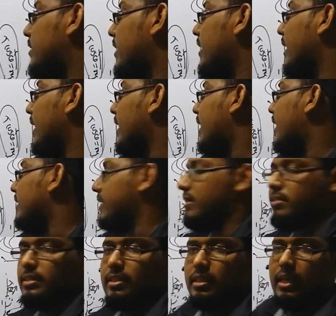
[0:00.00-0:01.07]
the air
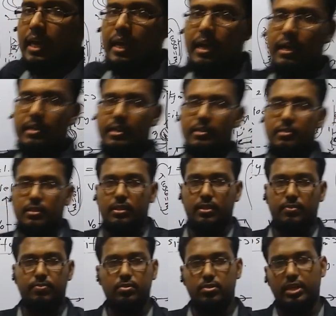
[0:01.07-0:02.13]
density,
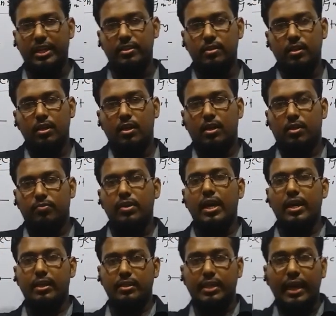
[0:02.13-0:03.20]
right? We
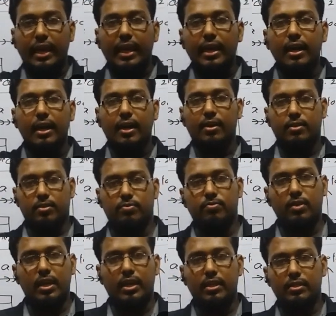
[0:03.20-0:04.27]
are in the air.
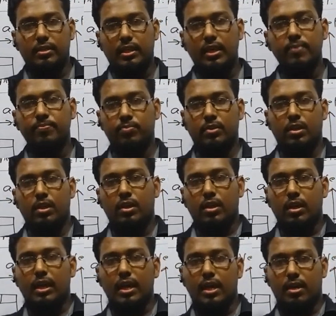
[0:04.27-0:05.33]

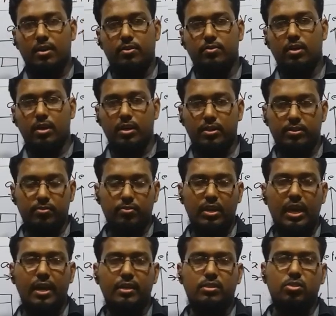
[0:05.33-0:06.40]
Air
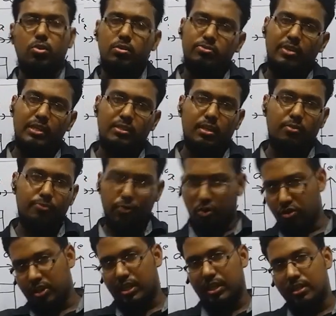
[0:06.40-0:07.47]
is always a
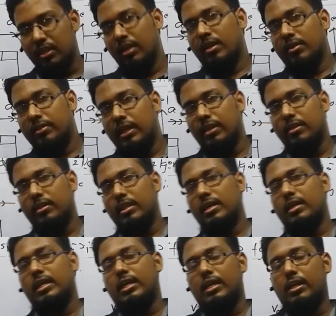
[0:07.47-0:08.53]
fluid. Then
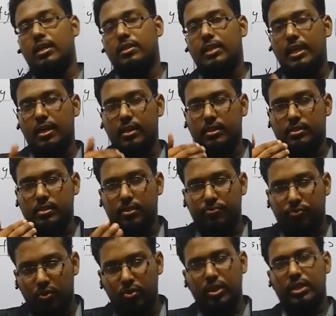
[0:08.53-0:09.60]
there is a
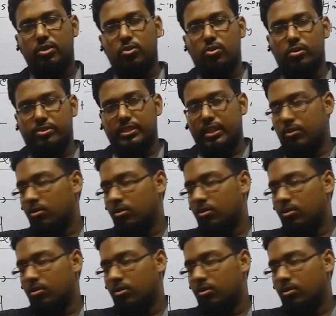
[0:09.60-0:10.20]
fluid also